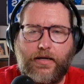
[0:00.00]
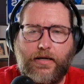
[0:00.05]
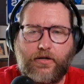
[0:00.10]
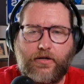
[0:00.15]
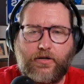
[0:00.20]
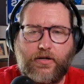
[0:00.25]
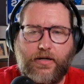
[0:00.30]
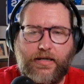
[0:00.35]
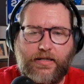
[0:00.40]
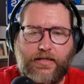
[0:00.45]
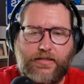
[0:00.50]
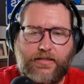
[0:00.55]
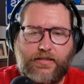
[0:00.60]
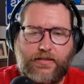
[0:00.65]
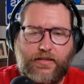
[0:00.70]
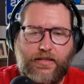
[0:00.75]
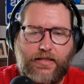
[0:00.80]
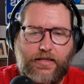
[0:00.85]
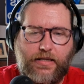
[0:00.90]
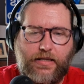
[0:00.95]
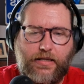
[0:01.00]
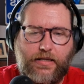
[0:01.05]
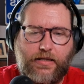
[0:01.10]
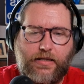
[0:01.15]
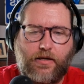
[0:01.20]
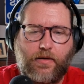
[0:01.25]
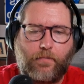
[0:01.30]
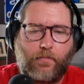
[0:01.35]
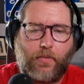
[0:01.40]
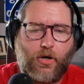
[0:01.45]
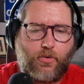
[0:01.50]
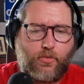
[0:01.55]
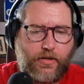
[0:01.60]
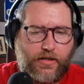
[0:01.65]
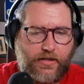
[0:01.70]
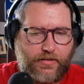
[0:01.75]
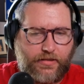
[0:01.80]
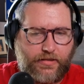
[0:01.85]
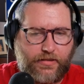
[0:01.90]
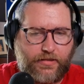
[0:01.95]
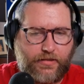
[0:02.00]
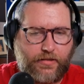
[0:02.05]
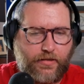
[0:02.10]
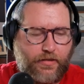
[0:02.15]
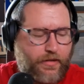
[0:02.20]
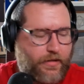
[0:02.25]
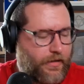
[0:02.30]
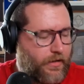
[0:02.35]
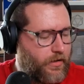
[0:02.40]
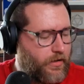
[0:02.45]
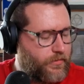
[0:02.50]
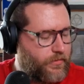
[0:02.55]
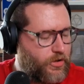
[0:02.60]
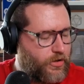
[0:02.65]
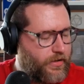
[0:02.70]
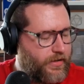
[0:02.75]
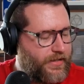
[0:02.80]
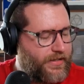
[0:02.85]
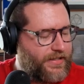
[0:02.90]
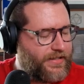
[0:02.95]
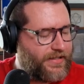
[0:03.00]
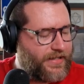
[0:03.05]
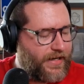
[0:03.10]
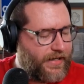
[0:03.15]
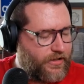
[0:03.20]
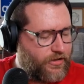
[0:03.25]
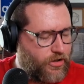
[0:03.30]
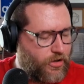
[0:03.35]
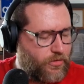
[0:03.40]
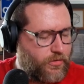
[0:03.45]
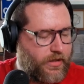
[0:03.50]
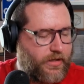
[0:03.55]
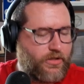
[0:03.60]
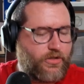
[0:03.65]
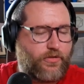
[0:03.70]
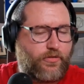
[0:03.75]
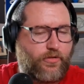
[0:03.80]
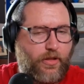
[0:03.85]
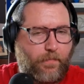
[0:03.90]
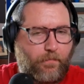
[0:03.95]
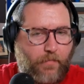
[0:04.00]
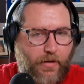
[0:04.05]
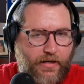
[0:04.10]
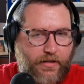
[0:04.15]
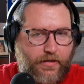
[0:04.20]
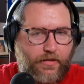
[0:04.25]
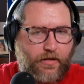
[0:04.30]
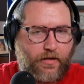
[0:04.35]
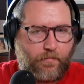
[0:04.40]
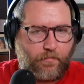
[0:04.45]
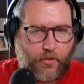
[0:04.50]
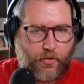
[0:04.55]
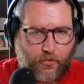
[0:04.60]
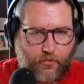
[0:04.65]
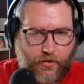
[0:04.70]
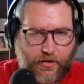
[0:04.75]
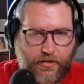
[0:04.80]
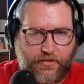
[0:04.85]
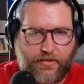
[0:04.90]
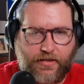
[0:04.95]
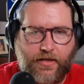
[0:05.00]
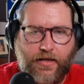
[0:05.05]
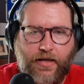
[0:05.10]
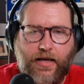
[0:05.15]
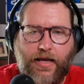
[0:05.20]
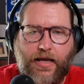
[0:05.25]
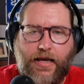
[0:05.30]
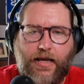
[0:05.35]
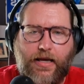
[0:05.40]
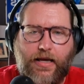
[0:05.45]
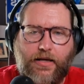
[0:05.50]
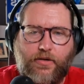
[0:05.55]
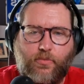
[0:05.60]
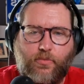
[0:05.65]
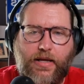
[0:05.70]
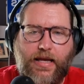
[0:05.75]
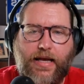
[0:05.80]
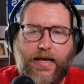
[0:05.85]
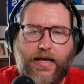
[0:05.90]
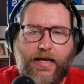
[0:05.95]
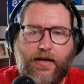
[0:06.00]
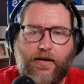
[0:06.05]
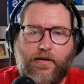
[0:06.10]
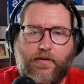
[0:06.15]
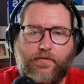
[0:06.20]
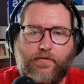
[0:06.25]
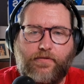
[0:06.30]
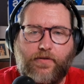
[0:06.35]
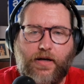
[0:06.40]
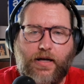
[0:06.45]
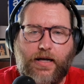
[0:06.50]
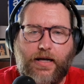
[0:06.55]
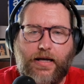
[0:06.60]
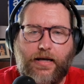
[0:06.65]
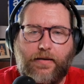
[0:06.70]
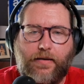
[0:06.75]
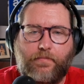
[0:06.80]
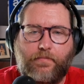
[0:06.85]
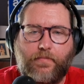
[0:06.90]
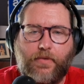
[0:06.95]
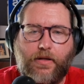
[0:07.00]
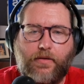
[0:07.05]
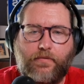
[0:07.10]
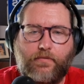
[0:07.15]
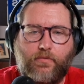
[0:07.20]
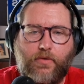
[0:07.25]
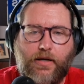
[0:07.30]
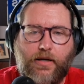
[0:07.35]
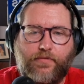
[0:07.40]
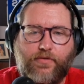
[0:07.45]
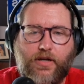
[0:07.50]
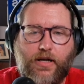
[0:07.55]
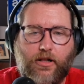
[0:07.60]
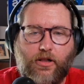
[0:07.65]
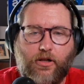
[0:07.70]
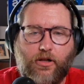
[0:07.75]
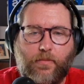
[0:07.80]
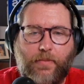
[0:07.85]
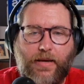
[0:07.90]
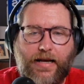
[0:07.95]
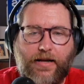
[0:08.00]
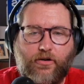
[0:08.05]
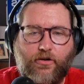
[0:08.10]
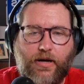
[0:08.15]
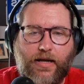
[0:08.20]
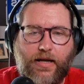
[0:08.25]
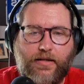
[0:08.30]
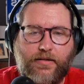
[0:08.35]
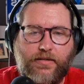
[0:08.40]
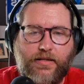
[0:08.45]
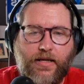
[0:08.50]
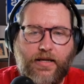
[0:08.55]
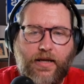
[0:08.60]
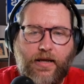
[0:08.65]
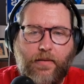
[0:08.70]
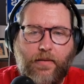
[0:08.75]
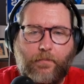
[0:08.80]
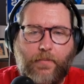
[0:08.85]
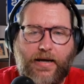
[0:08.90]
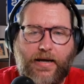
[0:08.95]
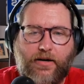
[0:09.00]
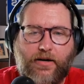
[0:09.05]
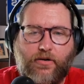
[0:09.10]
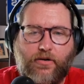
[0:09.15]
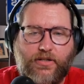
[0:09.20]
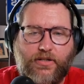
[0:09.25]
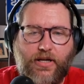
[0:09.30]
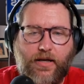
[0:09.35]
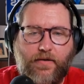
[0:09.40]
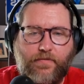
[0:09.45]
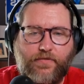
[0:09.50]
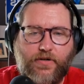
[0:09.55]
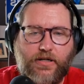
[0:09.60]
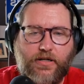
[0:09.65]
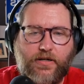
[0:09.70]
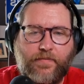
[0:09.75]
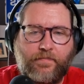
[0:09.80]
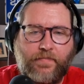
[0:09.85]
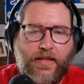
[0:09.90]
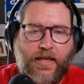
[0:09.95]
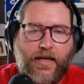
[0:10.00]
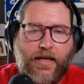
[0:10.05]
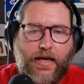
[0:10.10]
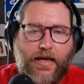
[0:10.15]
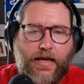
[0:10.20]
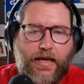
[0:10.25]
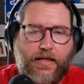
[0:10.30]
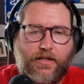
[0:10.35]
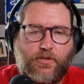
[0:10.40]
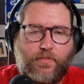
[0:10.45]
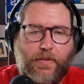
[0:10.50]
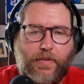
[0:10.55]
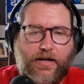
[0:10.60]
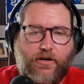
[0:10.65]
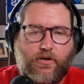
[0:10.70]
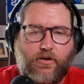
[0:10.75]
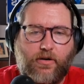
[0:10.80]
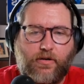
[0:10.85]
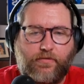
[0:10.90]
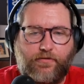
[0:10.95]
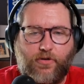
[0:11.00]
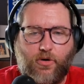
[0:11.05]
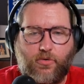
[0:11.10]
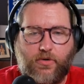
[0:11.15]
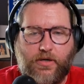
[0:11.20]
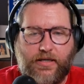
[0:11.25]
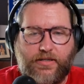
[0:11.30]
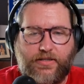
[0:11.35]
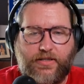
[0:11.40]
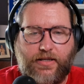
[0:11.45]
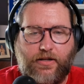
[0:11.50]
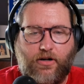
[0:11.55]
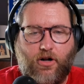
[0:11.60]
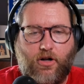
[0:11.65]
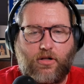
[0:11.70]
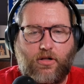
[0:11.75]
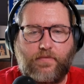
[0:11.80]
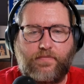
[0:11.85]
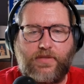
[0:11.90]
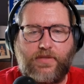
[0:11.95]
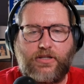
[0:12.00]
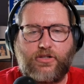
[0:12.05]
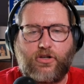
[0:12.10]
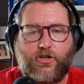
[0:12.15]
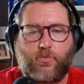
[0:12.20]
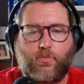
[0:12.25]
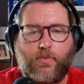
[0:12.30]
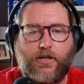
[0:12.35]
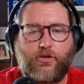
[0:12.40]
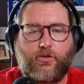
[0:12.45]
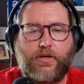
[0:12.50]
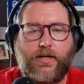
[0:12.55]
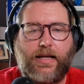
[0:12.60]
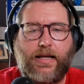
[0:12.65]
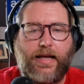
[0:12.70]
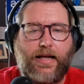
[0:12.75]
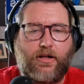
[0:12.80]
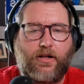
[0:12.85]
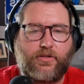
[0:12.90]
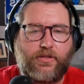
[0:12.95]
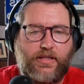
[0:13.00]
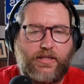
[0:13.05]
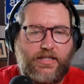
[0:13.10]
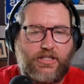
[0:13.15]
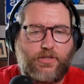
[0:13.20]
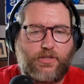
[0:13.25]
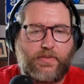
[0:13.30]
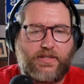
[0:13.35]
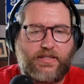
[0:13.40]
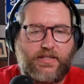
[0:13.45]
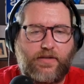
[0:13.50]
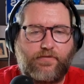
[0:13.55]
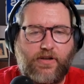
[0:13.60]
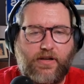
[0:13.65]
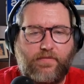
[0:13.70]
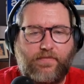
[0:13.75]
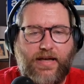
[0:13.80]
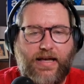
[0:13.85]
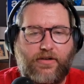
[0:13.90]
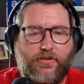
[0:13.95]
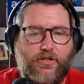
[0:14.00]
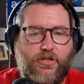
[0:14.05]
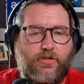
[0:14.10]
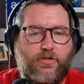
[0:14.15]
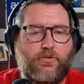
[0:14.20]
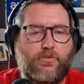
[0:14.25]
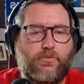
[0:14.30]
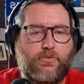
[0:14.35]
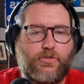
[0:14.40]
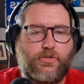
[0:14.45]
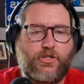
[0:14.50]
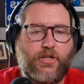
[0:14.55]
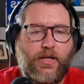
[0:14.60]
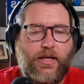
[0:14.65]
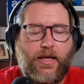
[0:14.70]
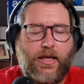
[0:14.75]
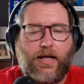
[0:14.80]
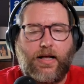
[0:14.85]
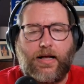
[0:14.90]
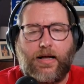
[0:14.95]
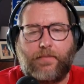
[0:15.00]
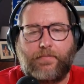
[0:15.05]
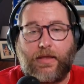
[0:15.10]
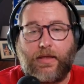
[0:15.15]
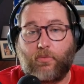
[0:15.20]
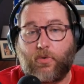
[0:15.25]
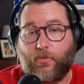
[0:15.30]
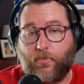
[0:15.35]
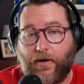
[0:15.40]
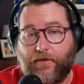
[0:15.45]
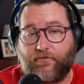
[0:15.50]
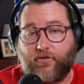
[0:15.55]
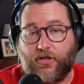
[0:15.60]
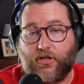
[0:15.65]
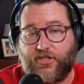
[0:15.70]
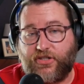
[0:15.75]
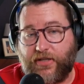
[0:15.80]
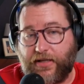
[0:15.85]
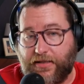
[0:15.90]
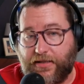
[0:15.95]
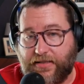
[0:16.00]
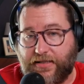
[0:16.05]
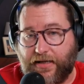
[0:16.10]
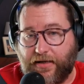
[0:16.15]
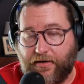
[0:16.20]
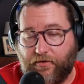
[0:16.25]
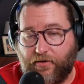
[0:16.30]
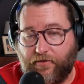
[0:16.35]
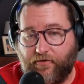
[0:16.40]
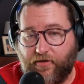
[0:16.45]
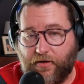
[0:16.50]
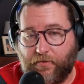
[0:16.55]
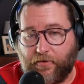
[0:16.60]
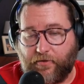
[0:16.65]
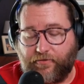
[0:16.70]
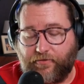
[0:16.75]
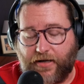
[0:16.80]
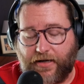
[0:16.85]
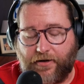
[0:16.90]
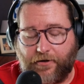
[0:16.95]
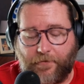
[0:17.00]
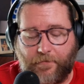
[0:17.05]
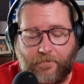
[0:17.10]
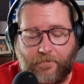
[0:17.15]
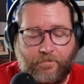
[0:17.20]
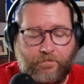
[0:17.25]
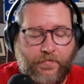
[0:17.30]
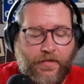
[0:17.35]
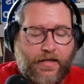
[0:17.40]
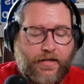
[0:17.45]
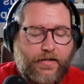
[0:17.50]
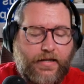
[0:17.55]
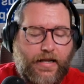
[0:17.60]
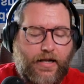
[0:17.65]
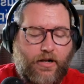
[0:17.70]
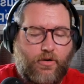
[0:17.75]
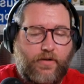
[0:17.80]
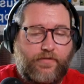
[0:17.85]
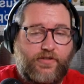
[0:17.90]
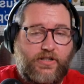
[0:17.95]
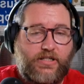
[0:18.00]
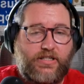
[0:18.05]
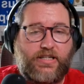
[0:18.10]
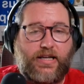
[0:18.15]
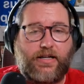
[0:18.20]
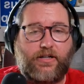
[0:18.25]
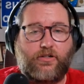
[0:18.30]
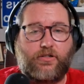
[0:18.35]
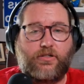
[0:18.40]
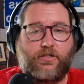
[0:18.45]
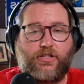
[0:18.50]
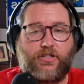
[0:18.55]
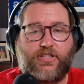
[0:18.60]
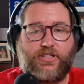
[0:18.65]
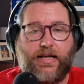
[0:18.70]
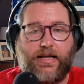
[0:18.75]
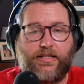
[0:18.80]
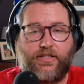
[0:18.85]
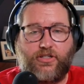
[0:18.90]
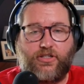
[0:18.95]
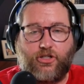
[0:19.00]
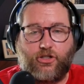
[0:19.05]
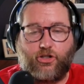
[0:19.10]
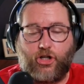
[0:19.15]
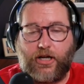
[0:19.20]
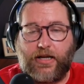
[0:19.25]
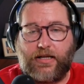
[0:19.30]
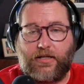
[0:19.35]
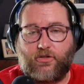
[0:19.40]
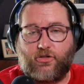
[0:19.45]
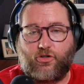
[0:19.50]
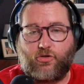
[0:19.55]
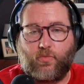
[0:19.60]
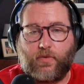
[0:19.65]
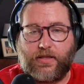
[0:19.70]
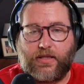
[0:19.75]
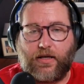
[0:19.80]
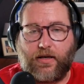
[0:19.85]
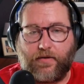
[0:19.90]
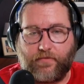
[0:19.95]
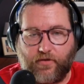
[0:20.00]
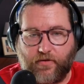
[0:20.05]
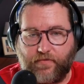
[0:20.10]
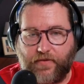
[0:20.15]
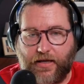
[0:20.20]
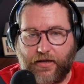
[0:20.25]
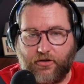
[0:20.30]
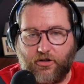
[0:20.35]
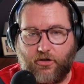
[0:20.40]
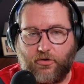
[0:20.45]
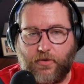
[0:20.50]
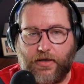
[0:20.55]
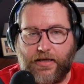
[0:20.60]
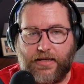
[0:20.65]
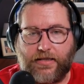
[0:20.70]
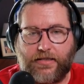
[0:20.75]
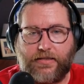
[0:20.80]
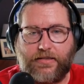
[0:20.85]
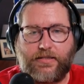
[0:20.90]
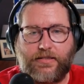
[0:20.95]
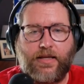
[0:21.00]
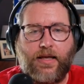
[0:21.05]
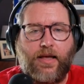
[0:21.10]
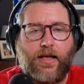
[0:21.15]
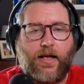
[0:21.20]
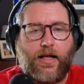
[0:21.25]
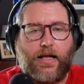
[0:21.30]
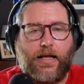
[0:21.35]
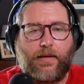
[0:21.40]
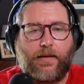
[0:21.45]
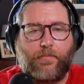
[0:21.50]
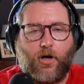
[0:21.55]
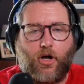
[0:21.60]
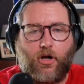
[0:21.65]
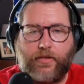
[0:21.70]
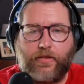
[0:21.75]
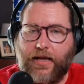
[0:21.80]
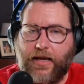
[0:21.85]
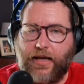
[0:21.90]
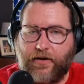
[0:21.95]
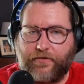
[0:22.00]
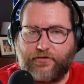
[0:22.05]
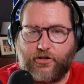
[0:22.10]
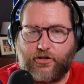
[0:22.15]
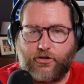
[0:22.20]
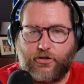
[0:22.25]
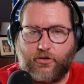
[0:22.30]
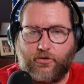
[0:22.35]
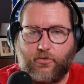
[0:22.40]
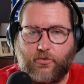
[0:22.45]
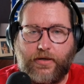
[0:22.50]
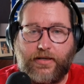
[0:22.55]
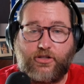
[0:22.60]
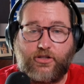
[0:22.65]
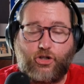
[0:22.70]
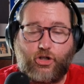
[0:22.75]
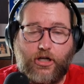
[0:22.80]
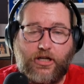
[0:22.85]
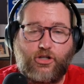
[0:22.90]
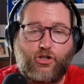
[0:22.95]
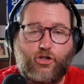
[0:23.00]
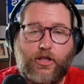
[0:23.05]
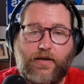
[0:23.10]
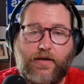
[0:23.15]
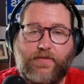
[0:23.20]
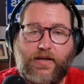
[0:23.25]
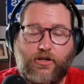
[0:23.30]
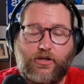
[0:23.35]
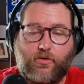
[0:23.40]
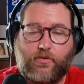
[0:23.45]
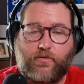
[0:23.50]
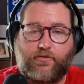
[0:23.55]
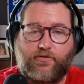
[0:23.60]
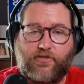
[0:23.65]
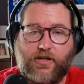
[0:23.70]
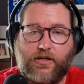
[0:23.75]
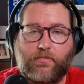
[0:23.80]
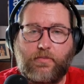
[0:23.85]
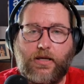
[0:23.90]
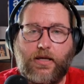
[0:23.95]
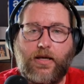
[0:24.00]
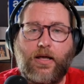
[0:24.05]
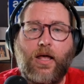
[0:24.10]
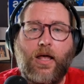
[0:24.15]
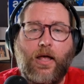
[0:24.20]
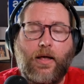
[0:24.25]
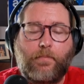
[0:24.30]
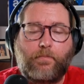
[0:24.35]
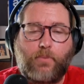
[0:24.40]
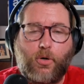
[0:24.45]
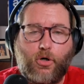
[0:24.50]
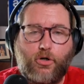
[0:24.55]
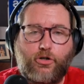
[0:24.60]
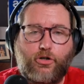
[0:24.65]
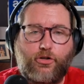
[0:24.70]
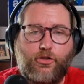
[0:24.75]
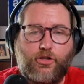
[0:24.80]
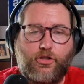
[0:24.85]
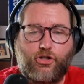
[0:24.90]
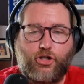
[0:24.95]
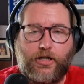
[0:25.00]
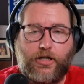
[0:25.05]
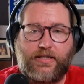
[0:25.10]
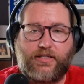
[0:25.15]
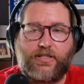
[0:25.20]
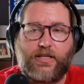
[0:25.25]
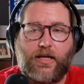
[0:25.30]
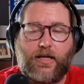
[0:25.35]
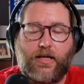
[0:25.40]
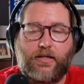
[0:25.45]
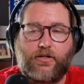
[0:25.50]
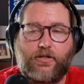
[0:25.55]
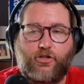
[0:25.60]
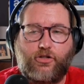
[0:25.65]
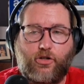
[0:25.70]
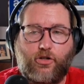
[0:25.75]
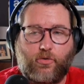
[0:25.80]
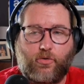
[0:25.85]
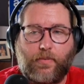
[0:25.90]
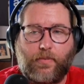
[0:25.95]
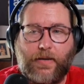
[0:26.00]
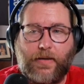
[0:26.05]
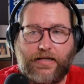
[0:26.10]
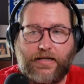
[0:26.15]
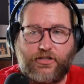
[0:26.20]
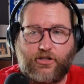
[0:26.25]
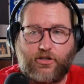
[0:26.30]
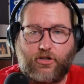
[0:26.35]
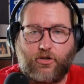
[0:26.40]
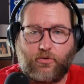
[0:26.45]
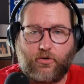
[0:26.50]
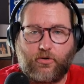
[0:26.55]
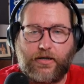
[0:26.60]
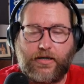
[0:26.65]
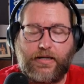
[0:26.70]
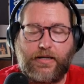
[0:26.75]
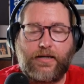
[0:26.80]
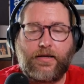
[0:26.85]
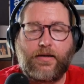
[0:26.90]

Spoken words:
is the components, the design tokens for the button component. And we have color background, background hover, and background focus. And all of these are rendering out the specific values that were referenced inside of the Figma file. Now, if a designer decides to change what the hover value is, all they have to do is change that value in Figma, push the JSON to the repository.